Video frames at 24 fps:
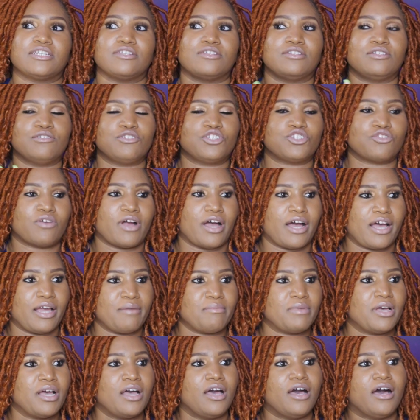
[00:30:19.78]
need a new
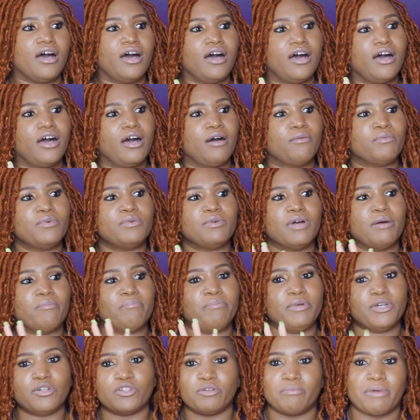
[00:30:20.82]
tribe. I'm
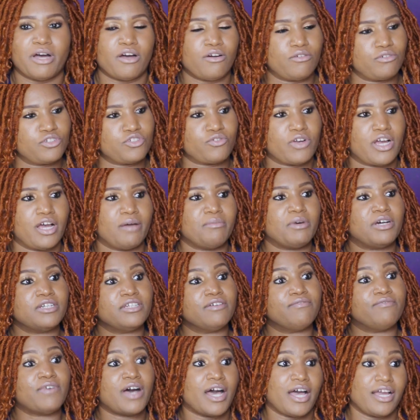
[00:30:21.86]
building my own tribe, a
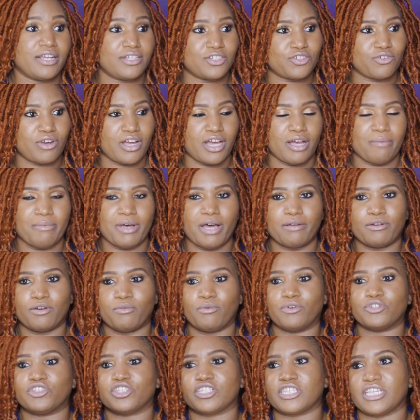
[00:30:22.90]
divine tribe. I don't
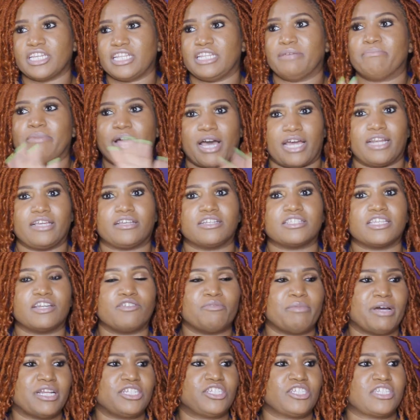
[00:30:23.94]
want just anybody because
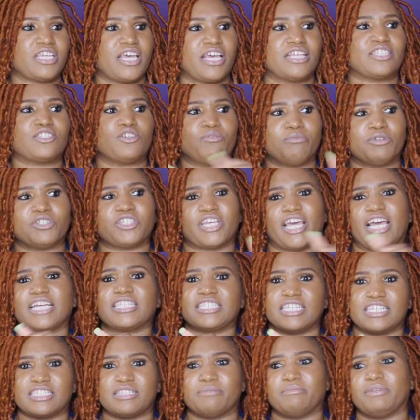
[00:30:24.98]
everybody just had so much
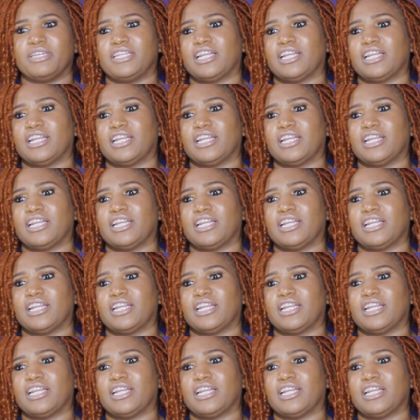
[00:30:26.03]
access to me,